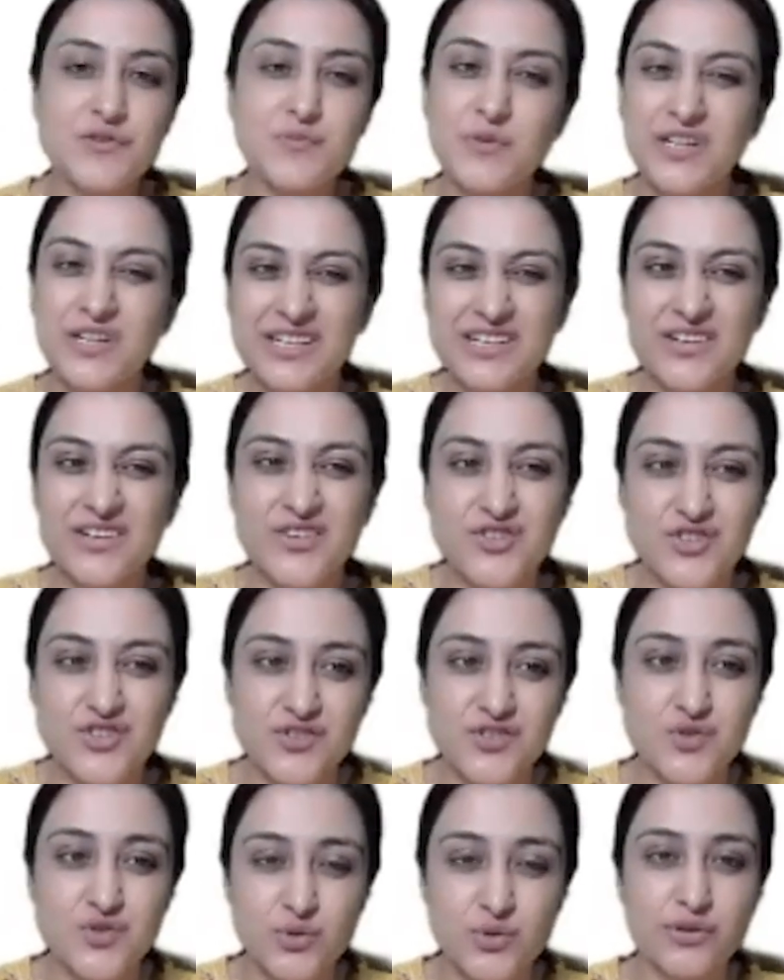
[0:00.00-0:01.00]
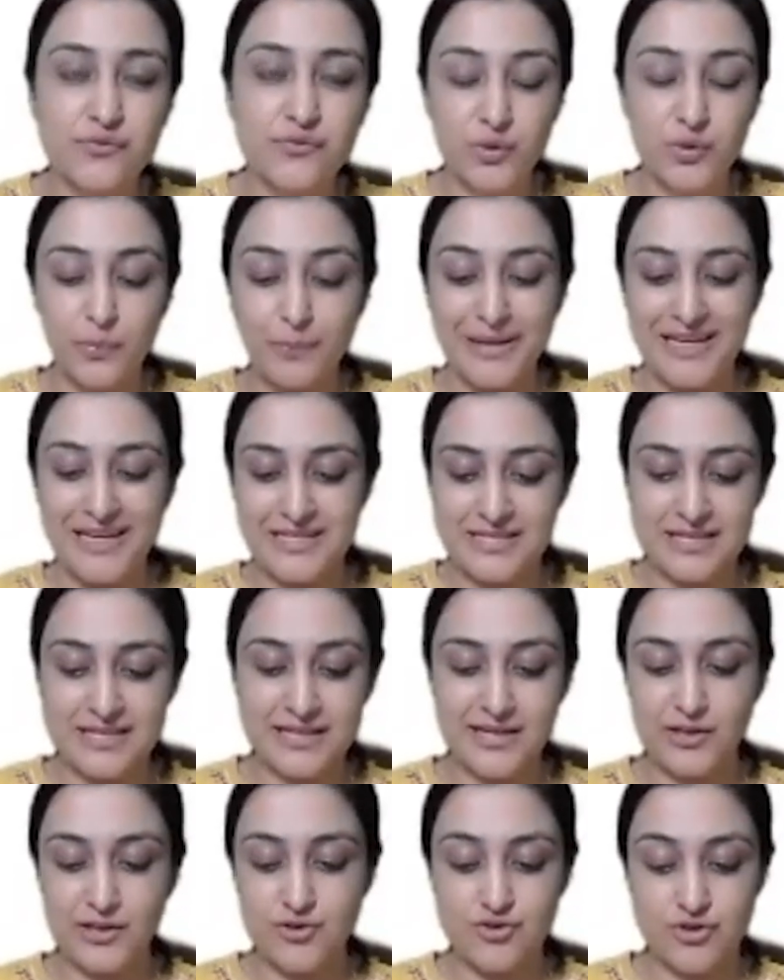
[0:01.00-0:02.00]
But here, just to give you a basic
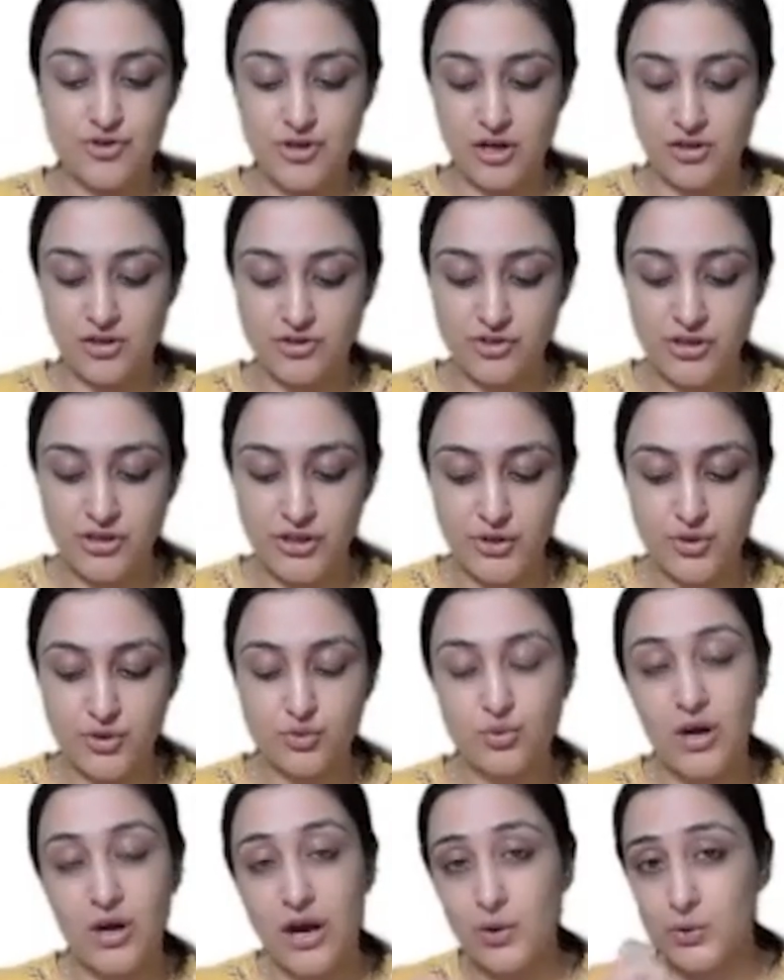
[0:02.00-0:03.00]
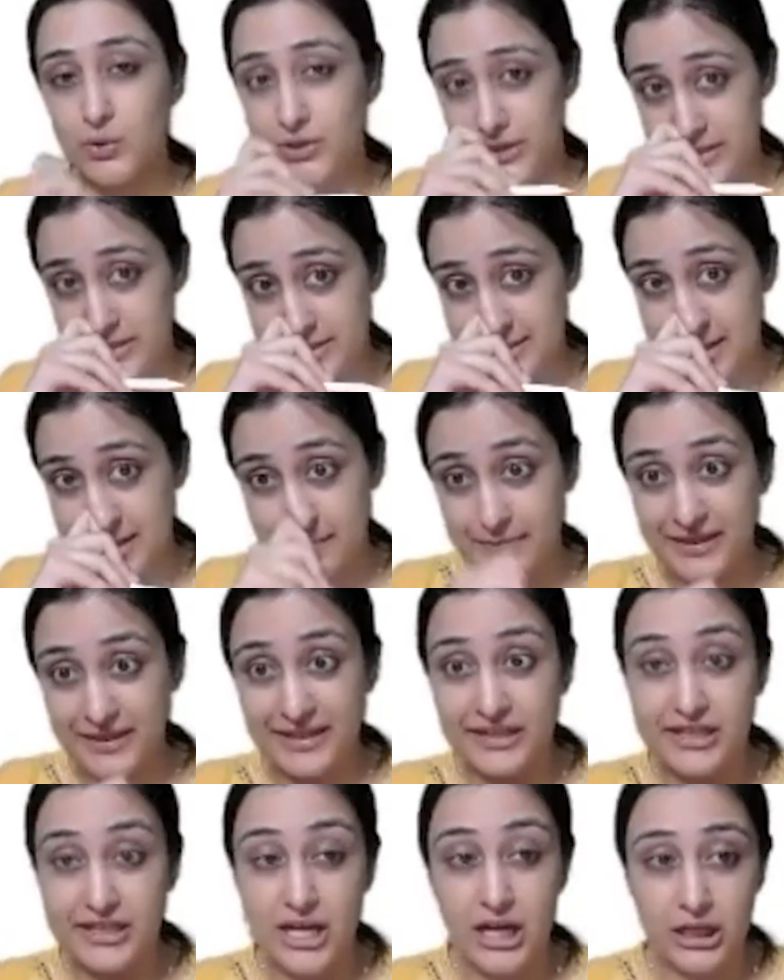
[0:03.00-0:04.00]
introduction into how things are
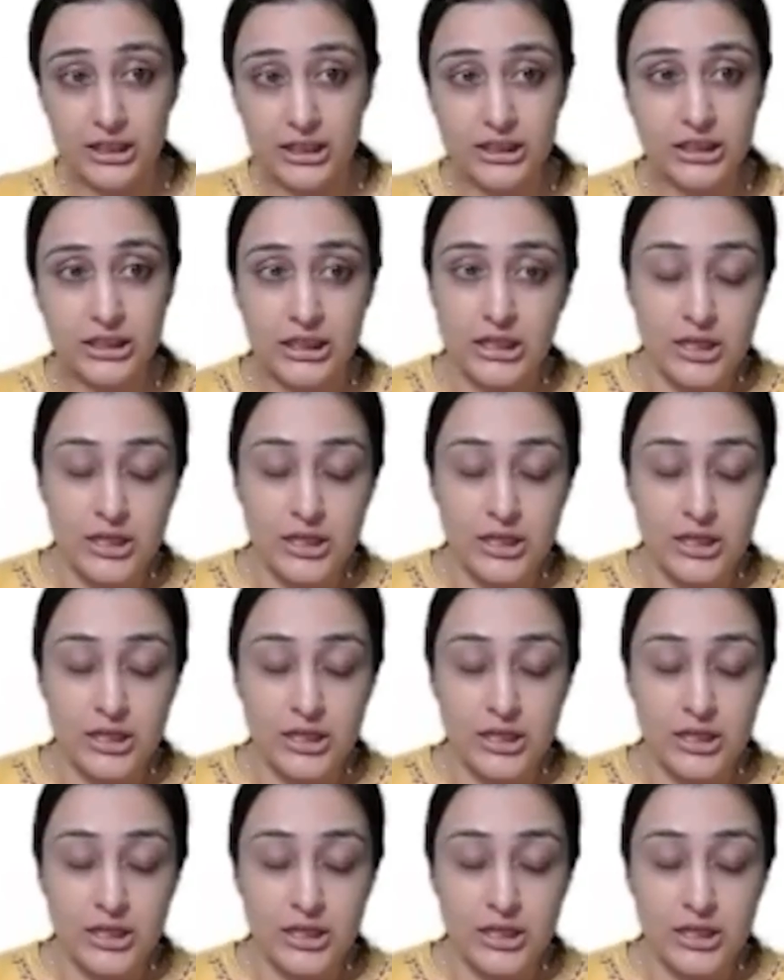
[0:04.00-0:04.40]
being done.